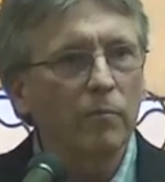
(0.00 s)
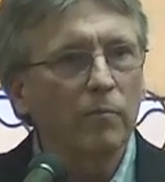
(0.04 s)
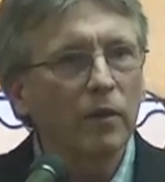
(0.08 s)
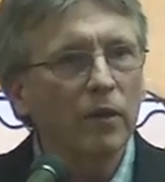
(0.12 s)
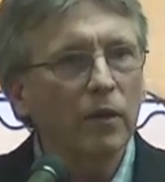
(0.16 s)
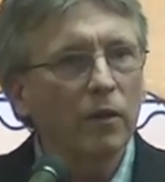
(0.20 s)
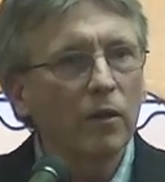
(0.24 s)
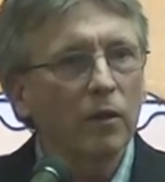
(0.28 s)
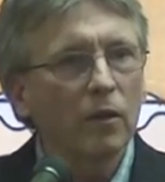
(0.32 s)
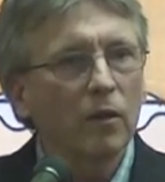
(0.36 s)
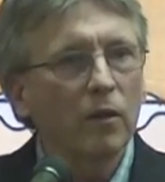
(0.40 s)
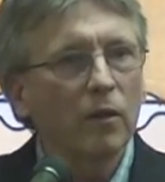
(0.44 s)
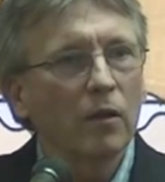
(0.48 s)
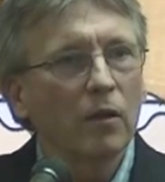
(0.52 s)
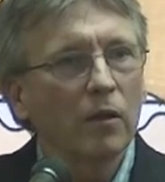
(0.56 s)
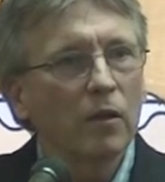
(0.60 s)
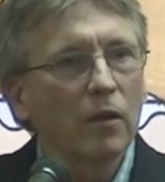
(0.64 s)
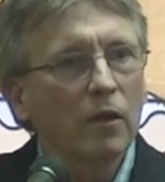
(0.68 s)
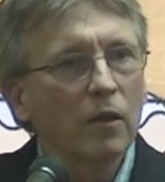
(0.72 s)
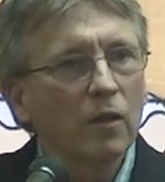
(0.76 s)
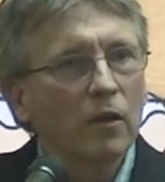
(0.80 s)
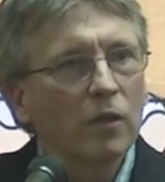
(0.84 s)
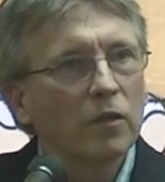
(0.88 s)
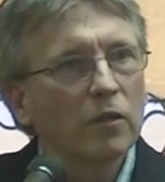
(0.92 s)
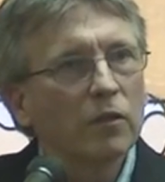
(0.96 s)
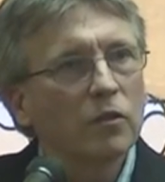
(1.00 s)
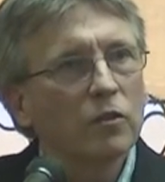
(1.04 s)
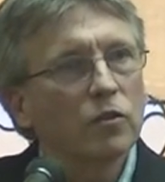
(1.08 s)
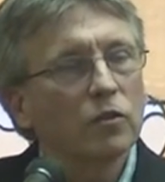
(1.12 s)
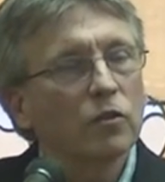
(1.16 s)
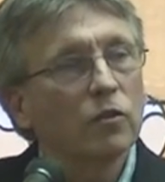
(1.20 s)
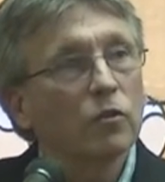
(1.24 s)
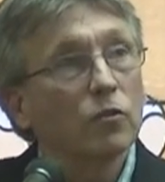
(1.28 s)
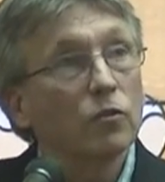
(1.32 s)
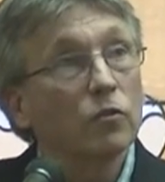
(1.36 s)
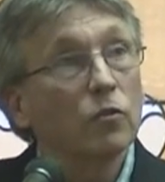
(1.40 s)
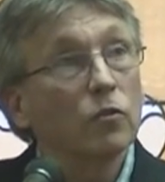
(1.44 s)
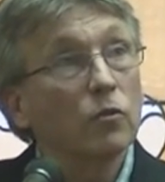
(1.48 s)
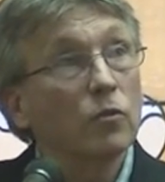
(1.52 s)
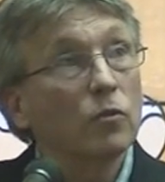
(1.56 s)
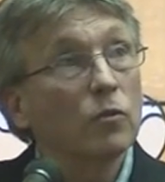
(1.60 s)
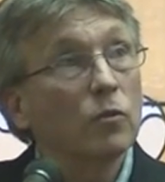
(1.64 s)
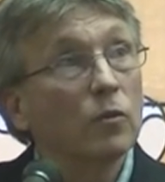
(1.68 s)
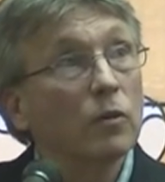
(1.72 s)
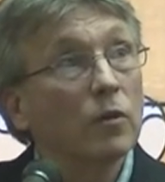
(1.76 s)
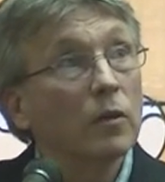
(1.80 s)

bill to,